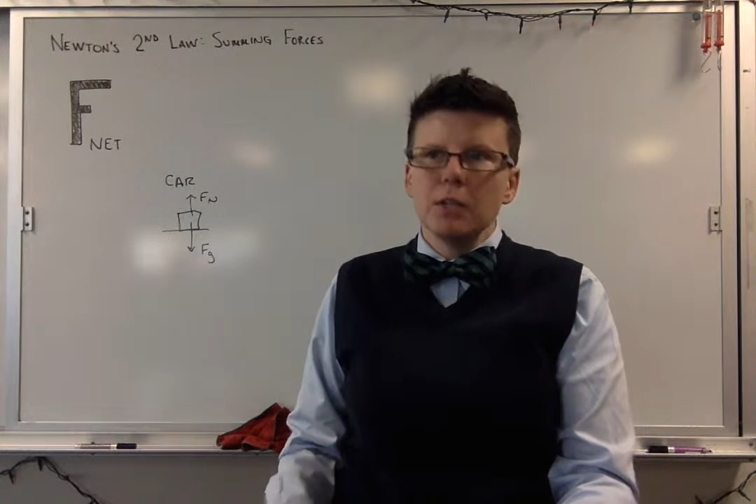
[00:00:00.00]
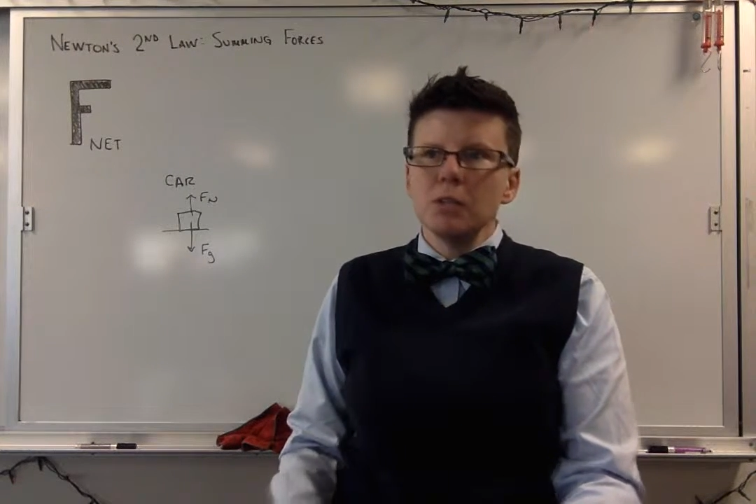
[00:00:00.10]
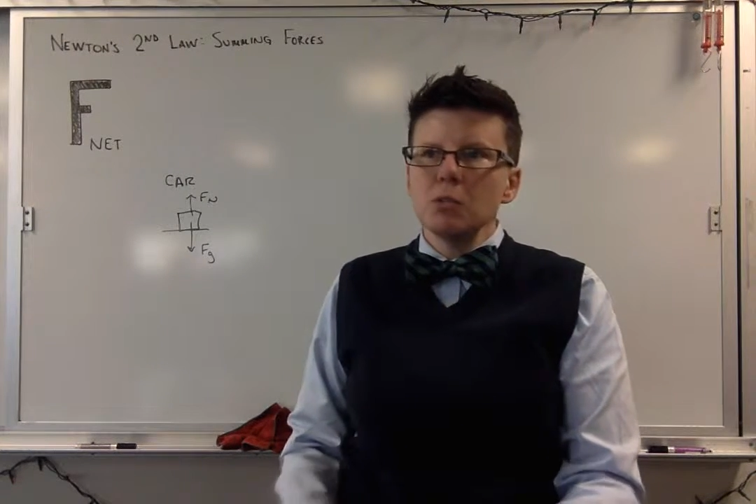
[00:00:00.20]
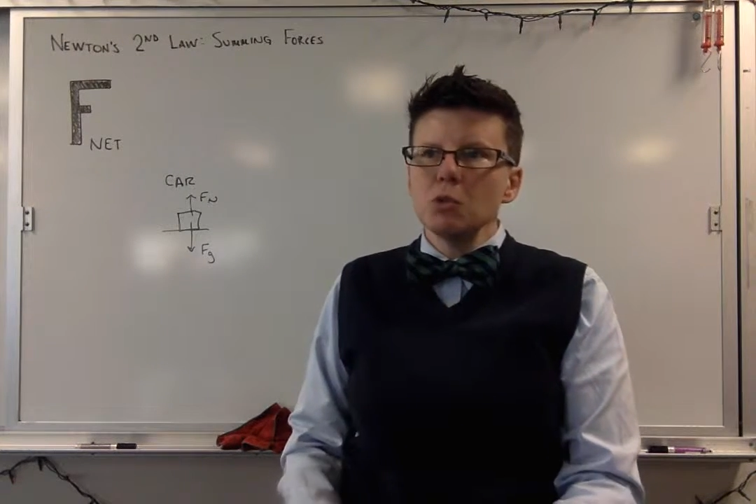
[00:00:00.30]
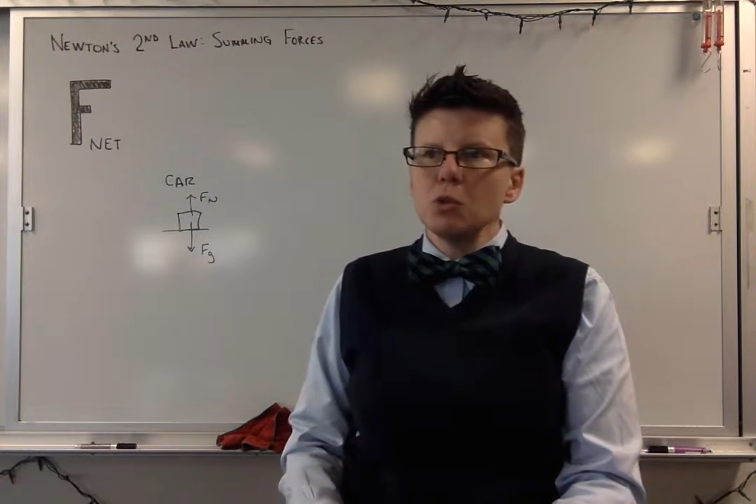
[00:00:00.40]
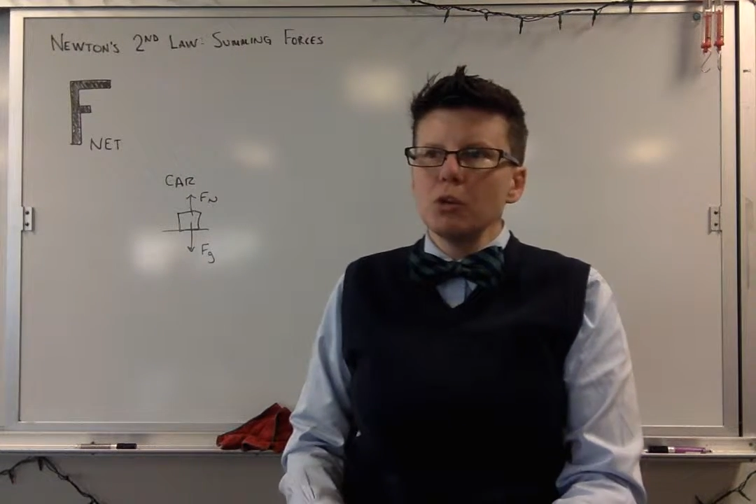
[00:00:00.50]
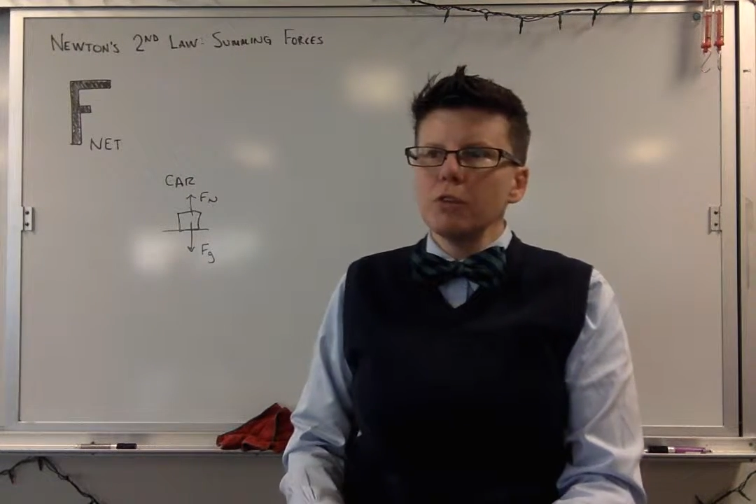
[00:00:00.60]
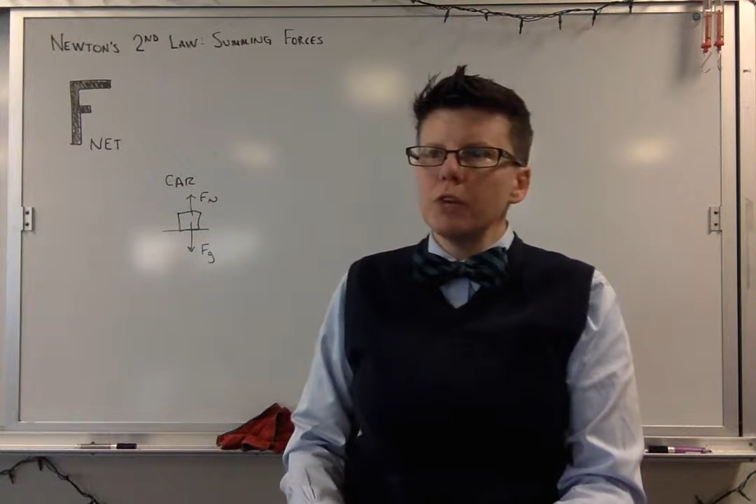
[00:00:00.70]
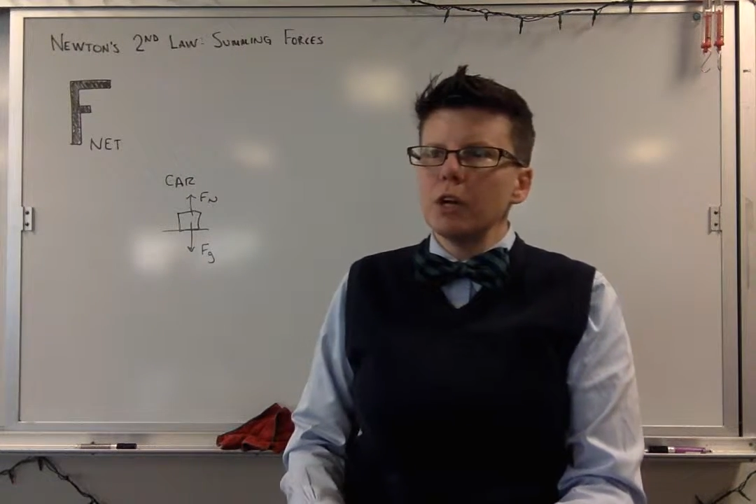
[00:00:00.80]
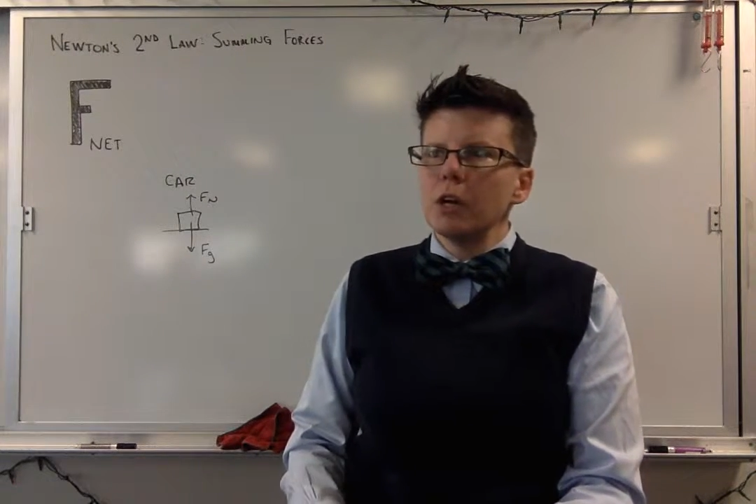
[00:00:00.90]
some sort of
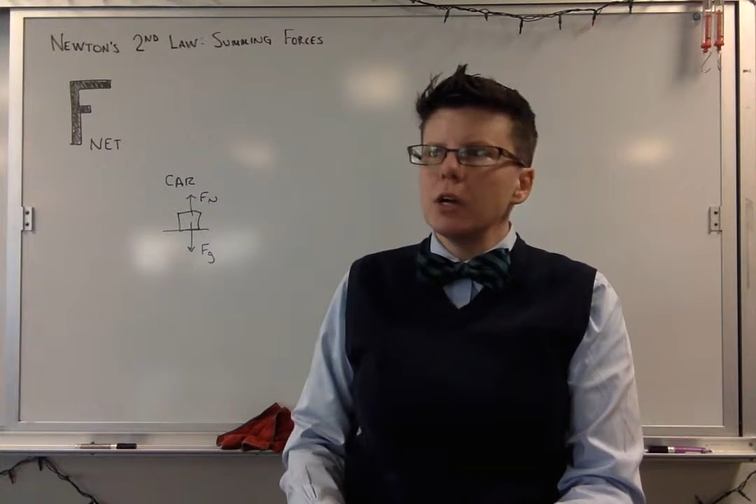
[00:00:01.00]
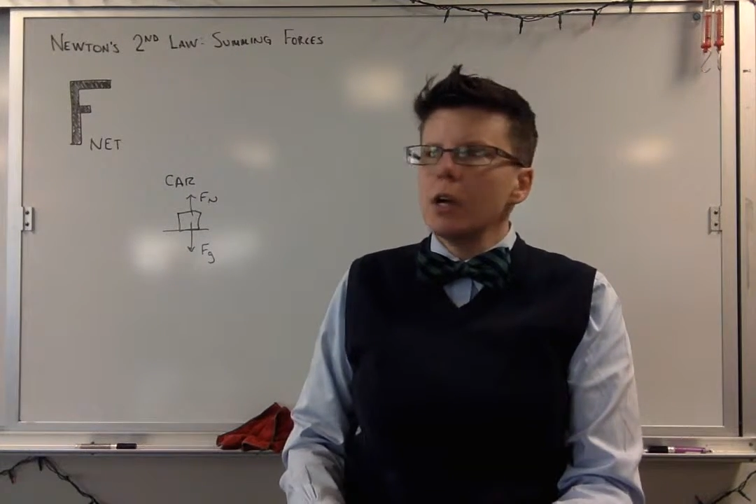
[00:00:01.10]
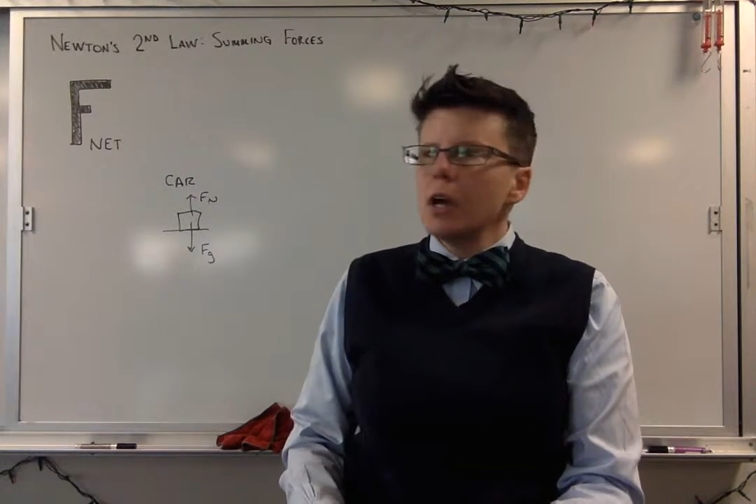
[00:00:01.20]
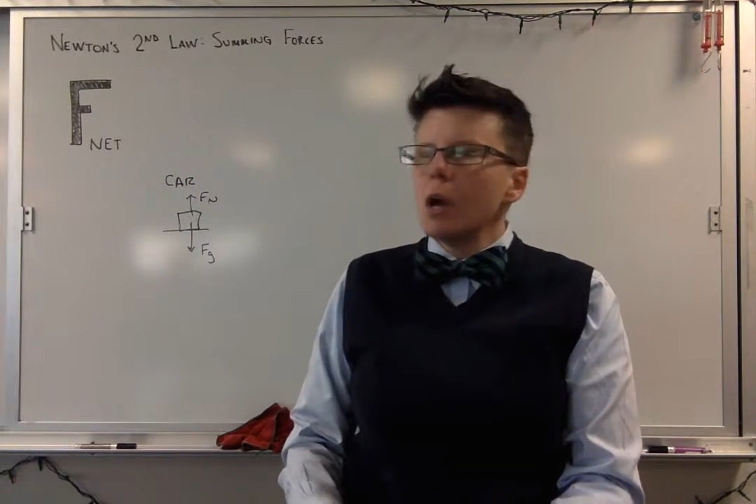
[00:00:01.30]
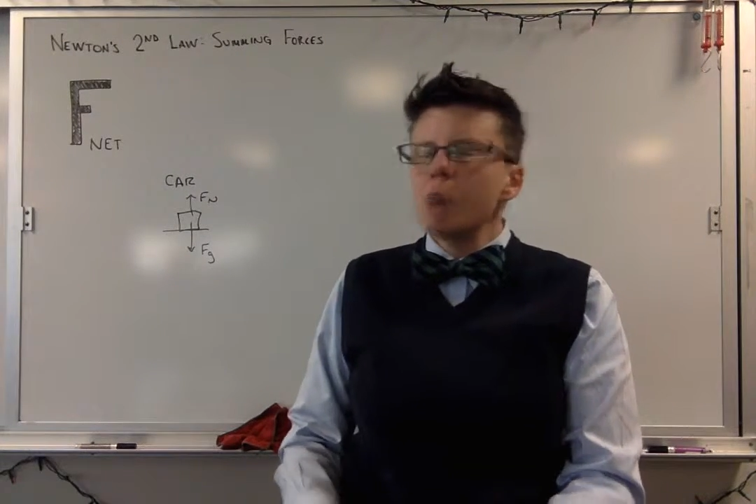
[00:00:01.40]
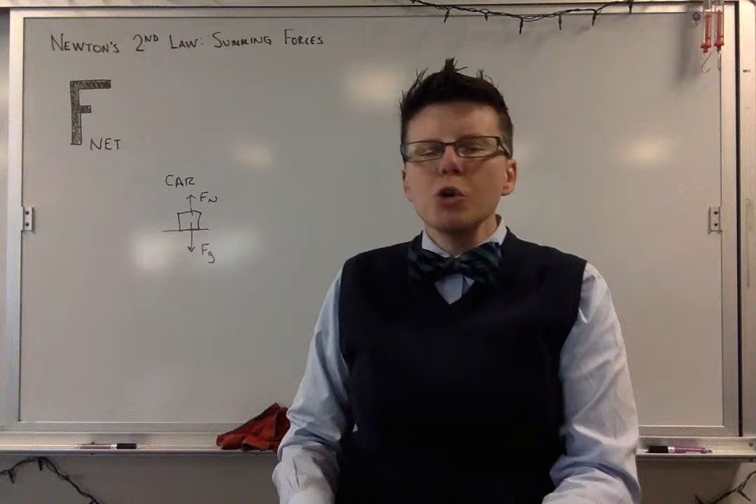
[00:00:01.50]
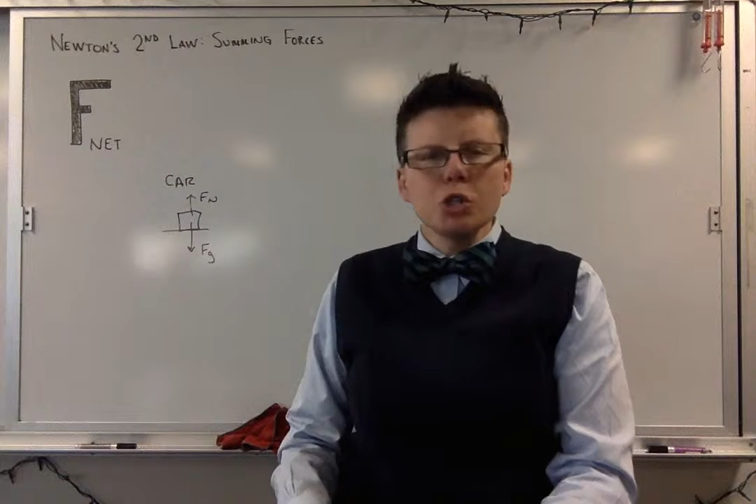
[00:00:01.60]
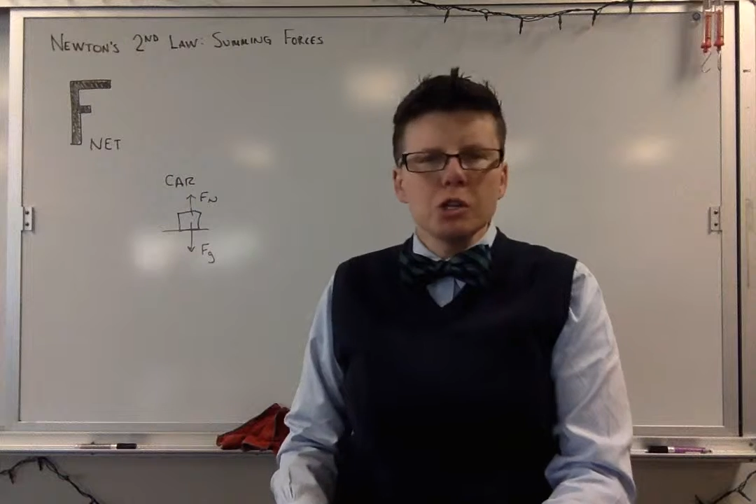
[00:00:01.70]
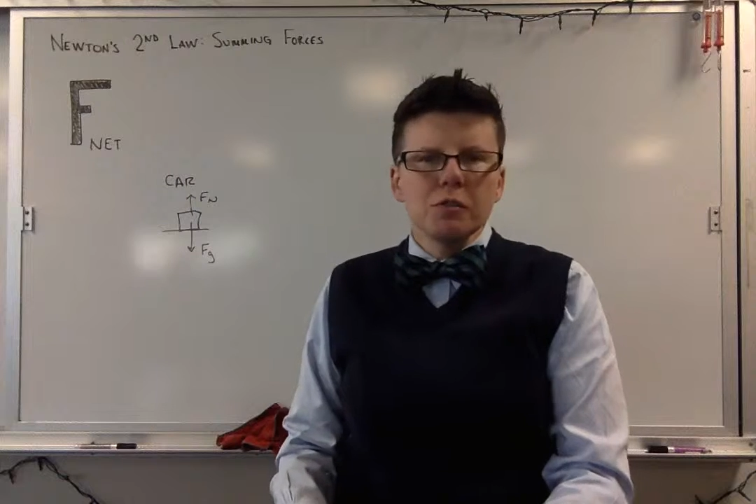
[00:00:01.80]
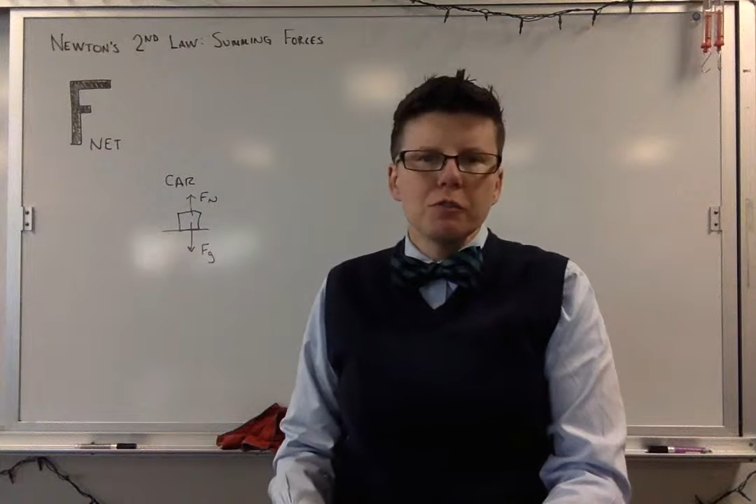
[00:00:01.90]
a
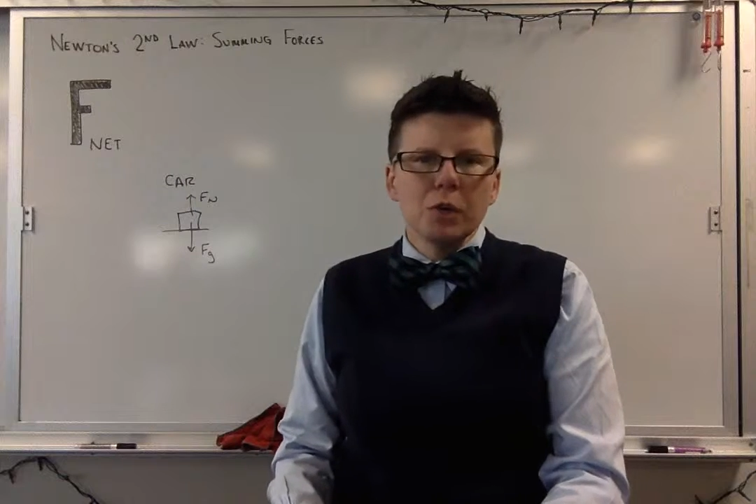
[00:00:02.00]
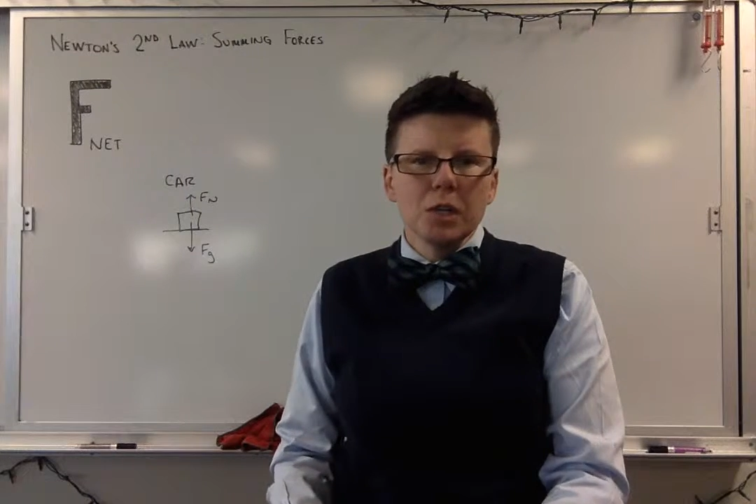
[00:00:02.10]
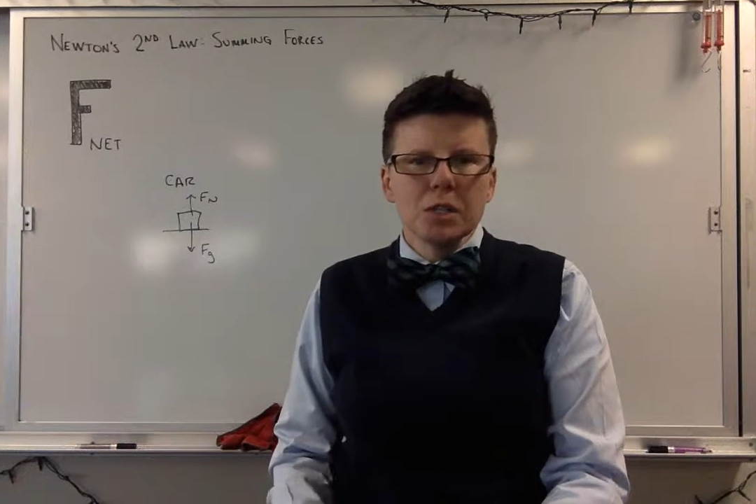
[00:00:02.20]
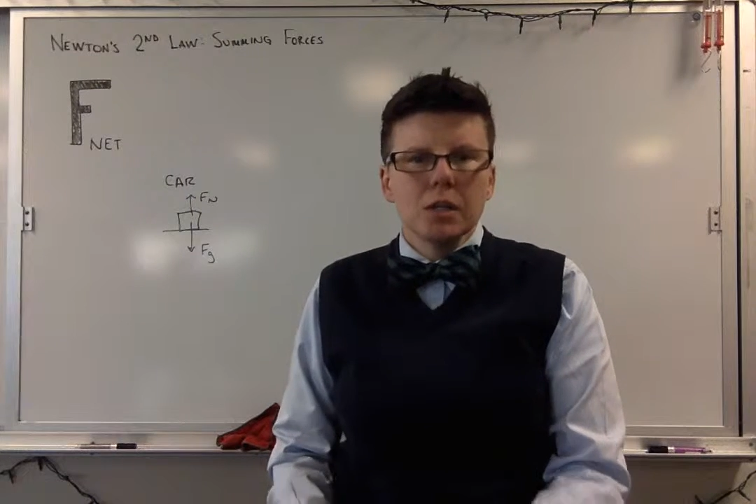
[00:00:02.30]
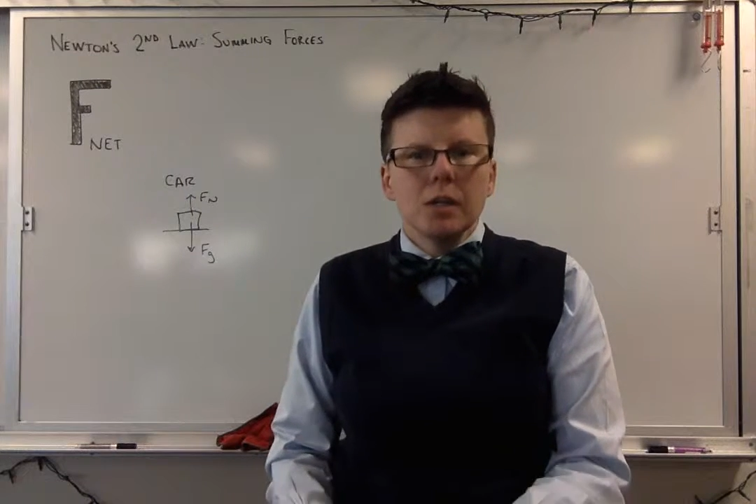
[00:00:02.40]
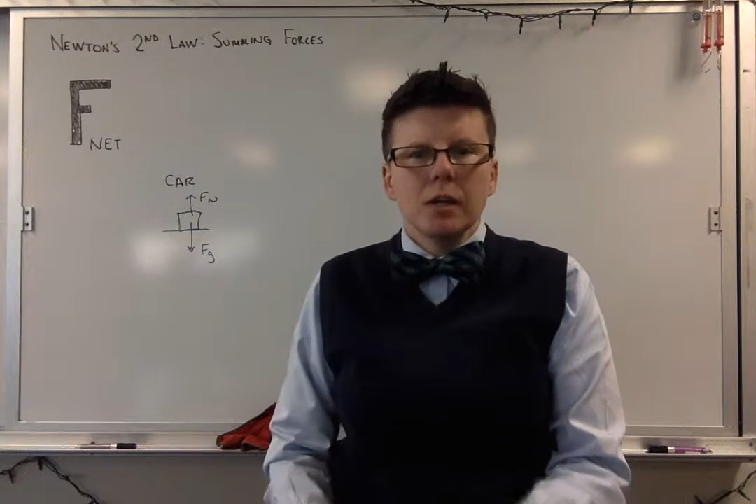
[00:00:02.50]
pushing force.